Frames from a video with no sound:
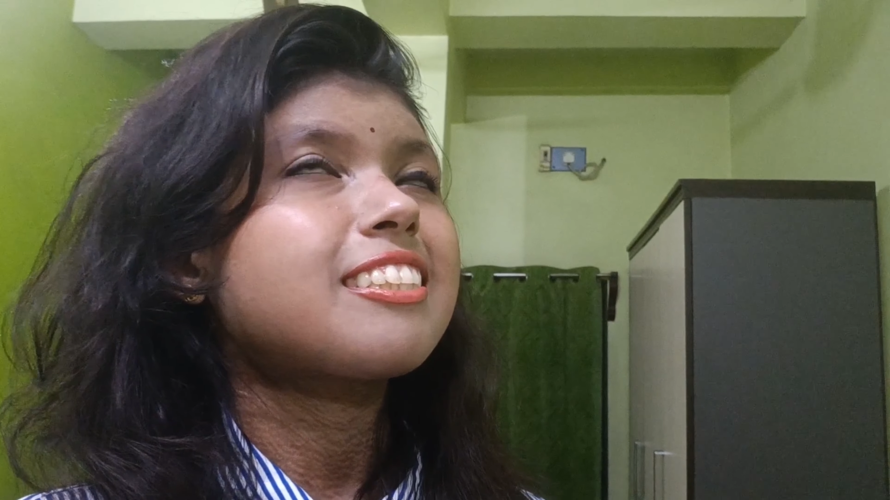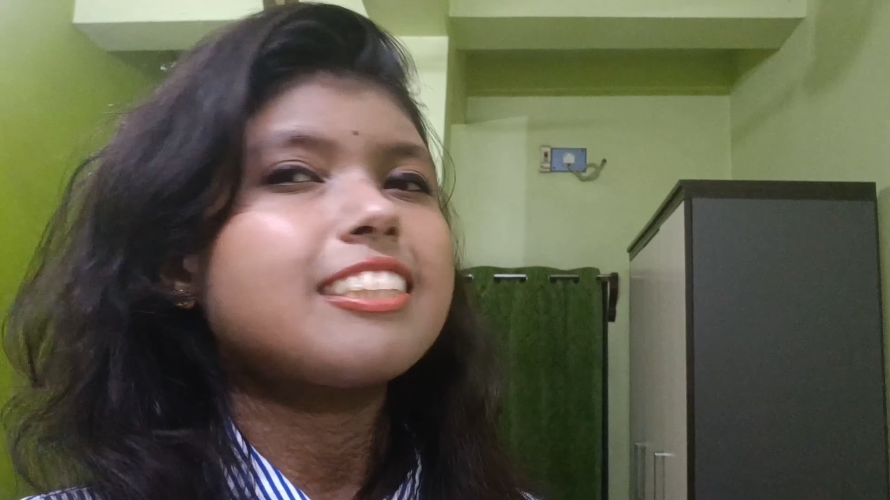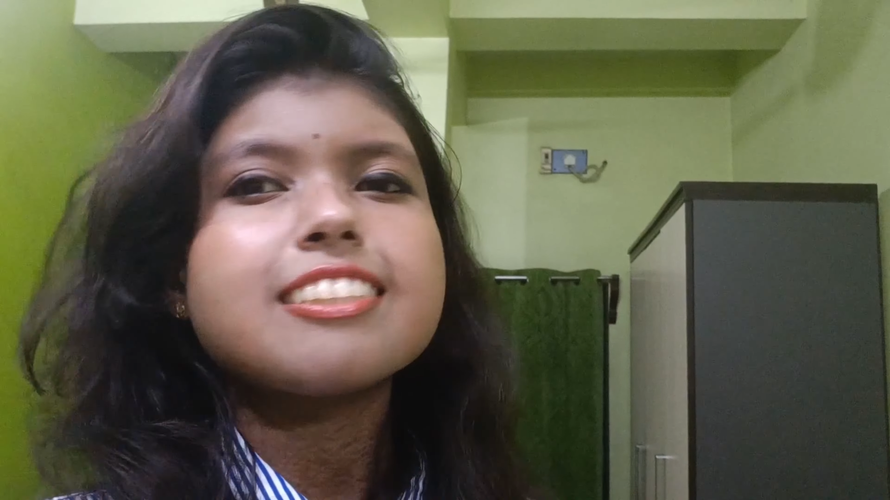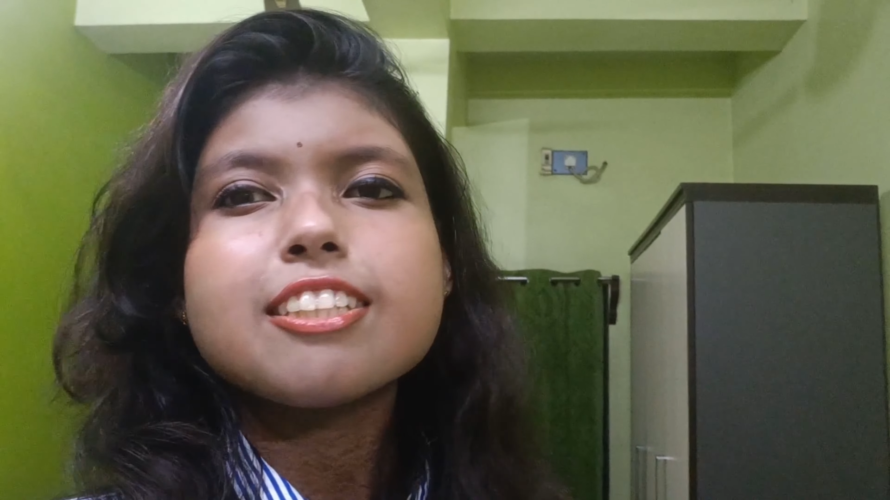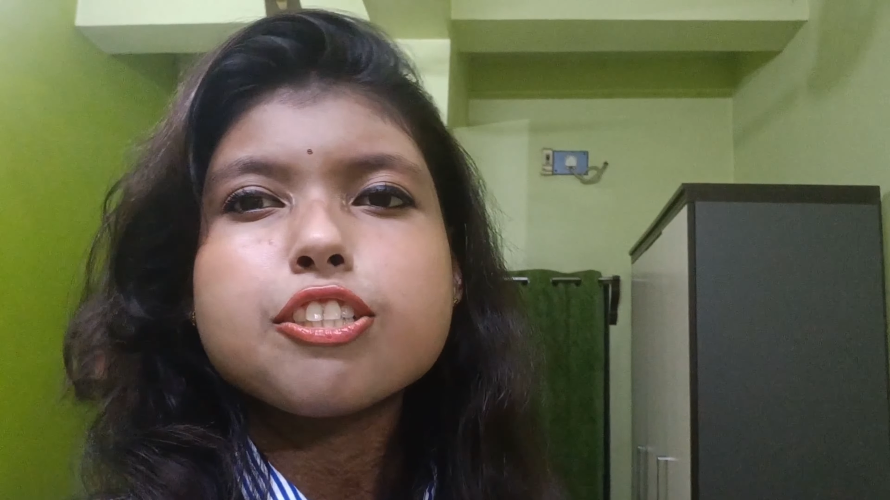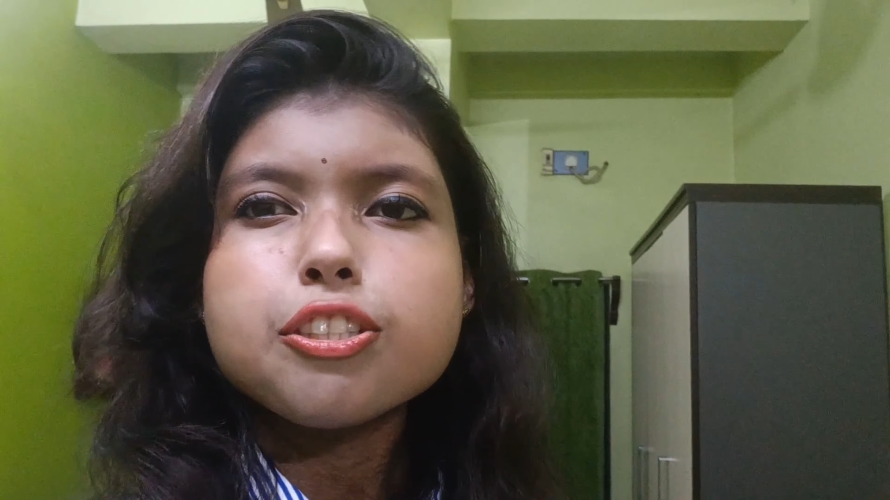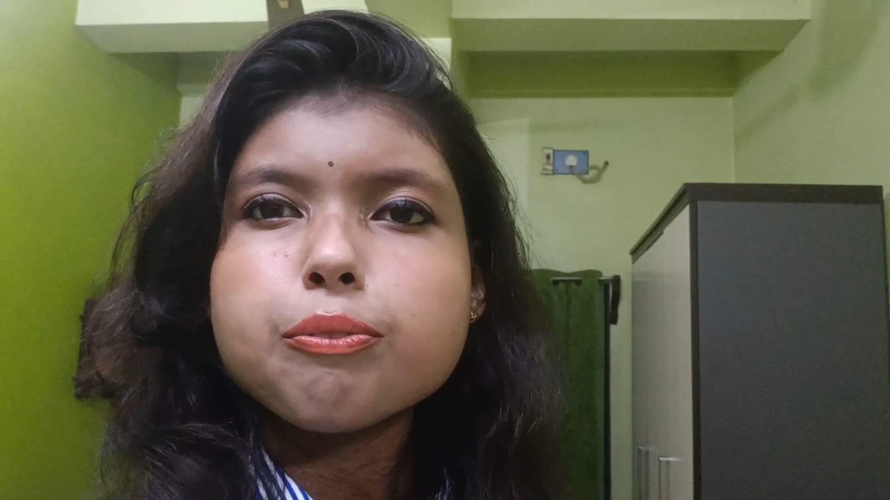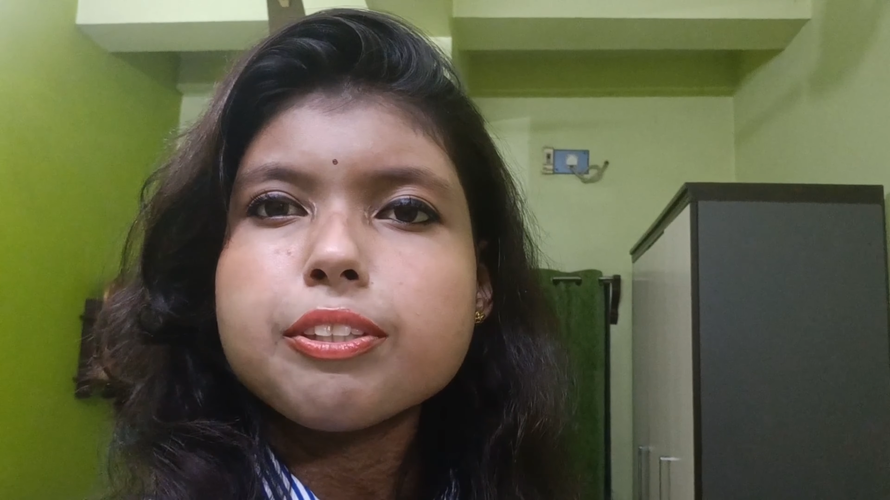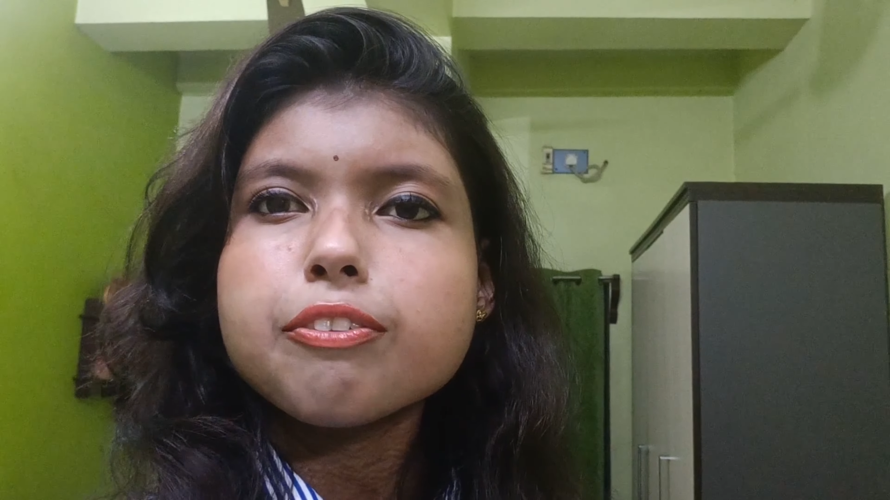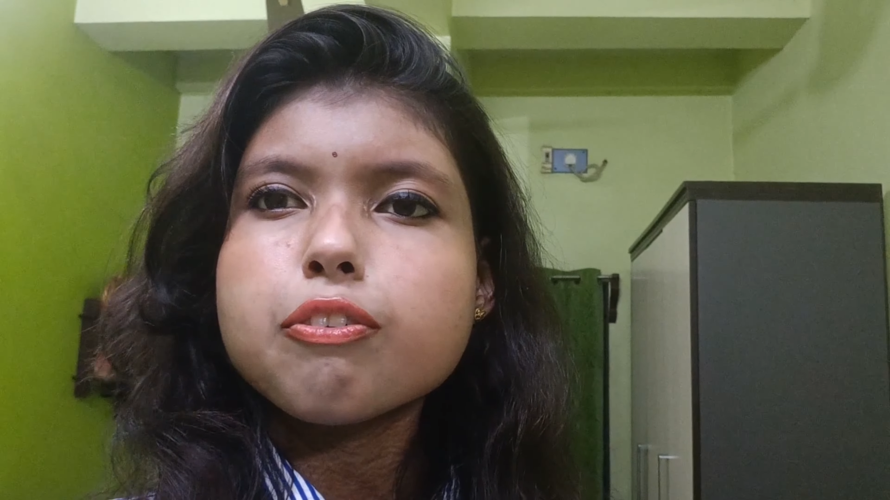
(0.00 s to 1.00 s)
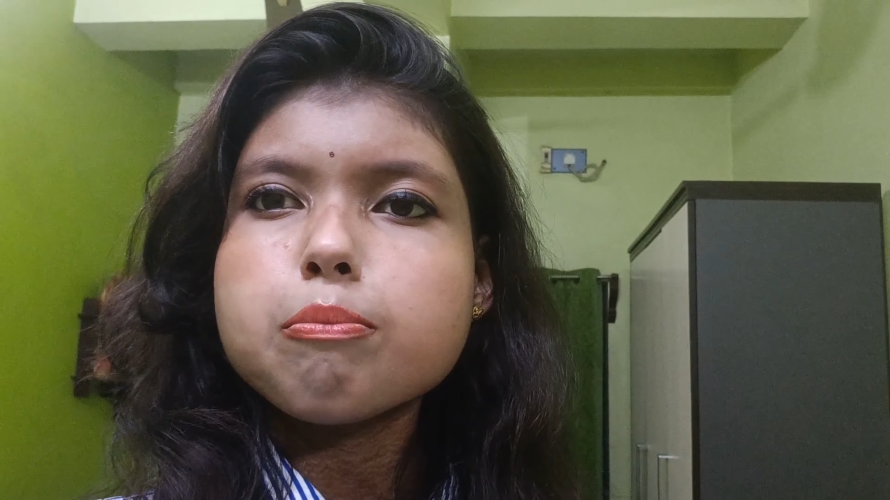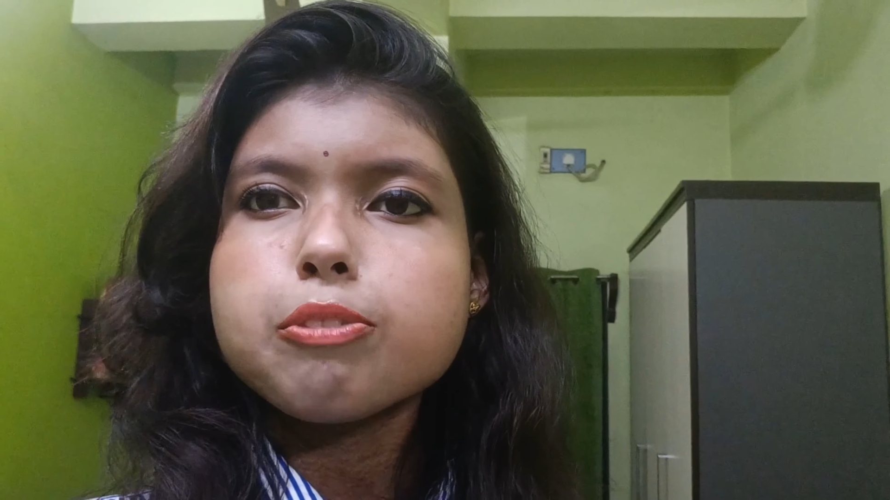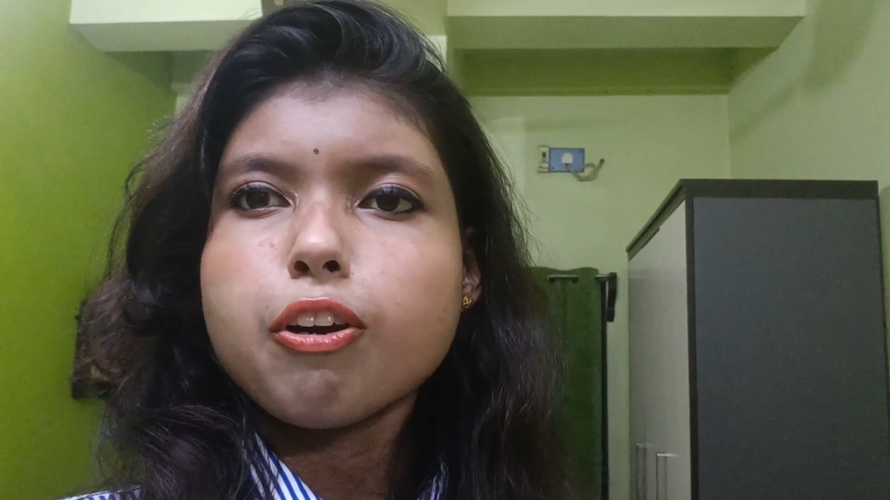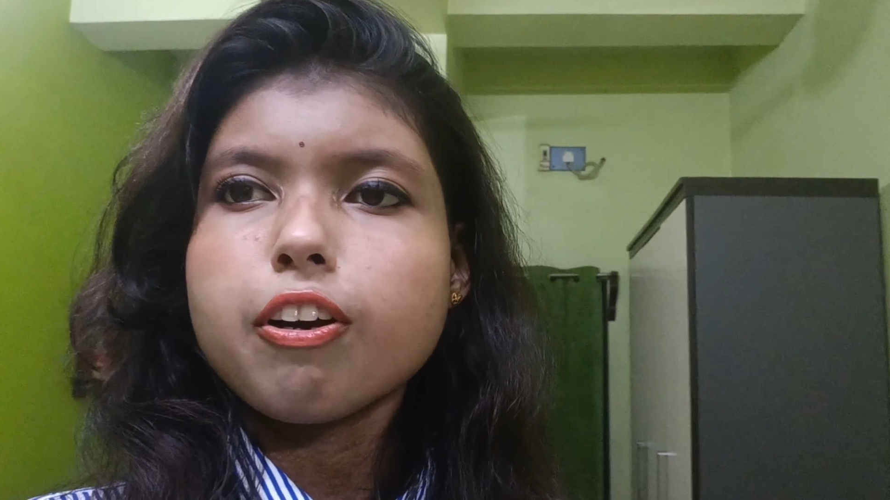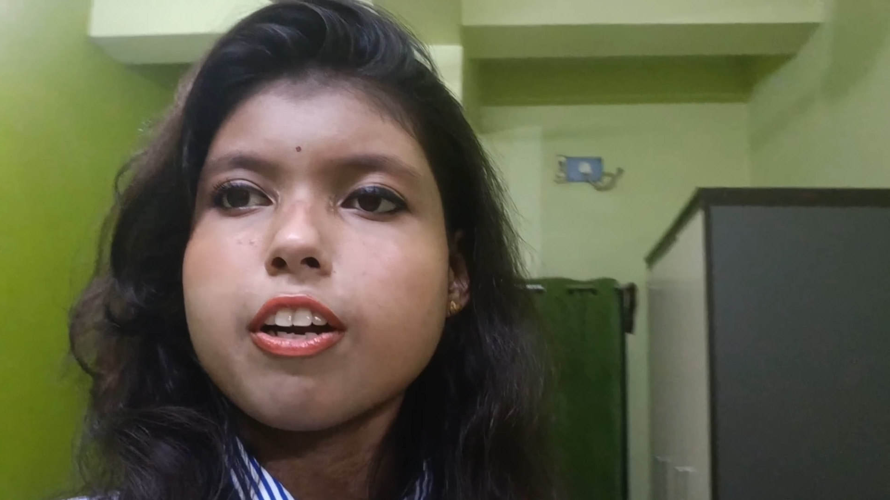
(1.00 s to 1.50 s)
let's continue with the
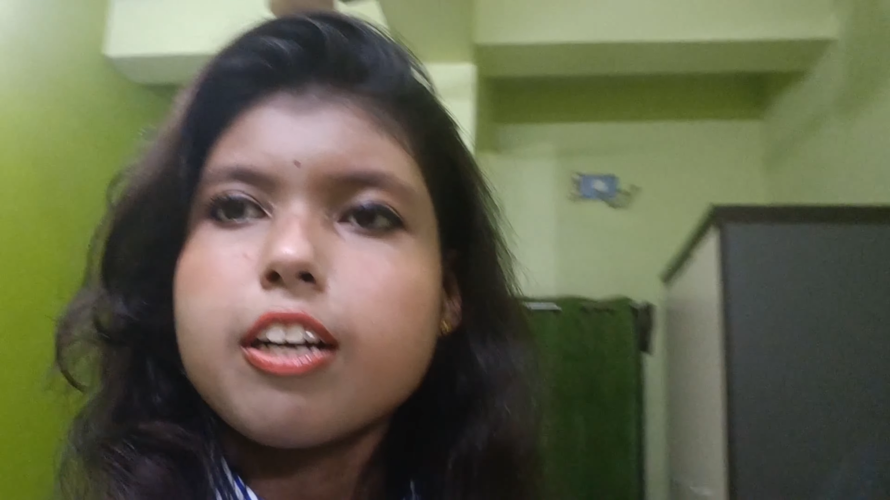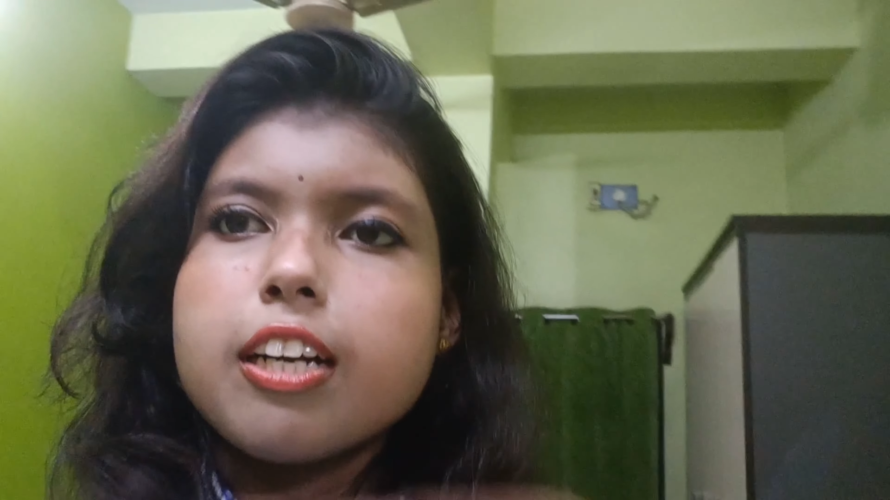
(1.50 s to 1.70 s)
room tour.